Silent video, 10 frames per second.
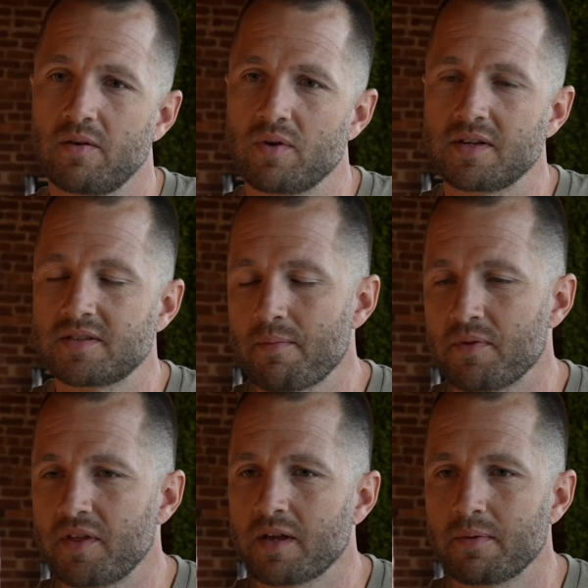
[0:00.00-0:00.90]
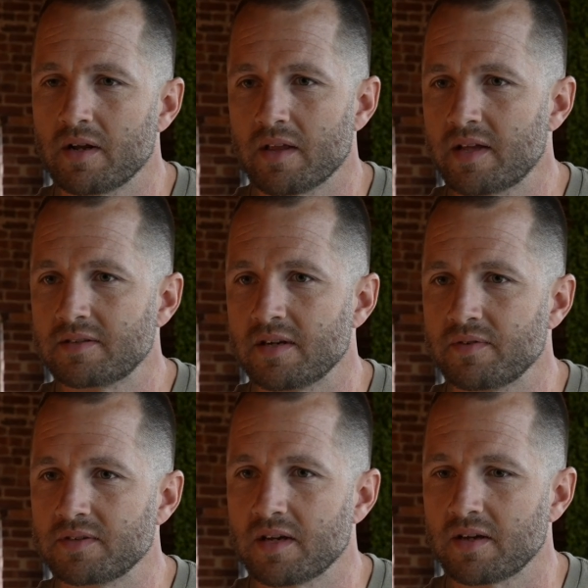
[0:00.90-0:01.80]
when I stop and think about all that stuff,
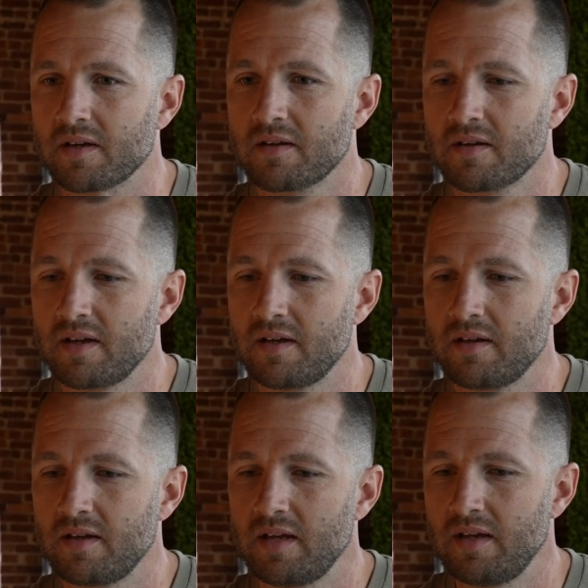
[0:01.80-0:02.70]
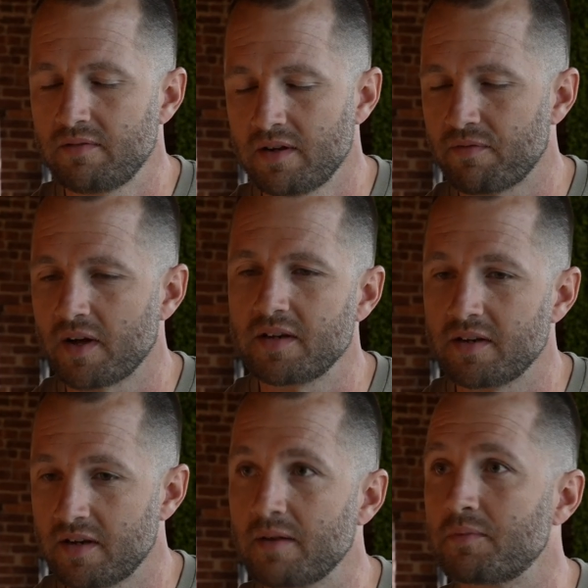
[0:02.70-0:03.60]
it's like, even if I
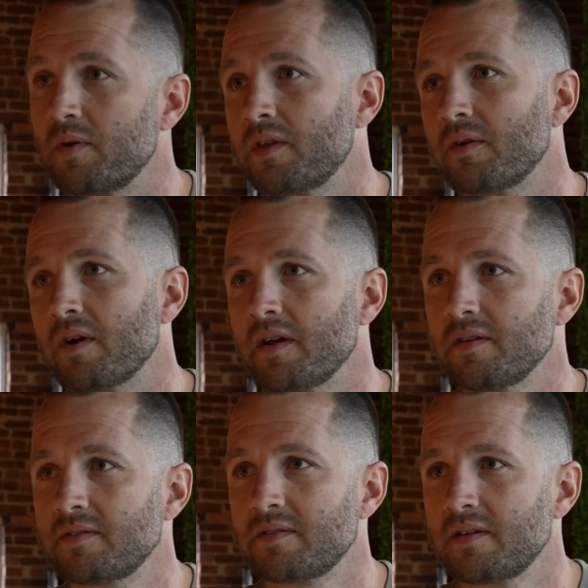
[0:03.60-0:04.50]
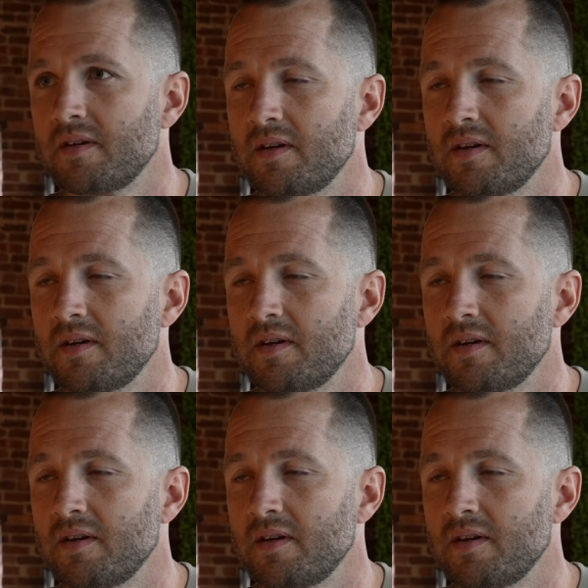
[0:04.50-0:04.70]
didn't end up doing the race,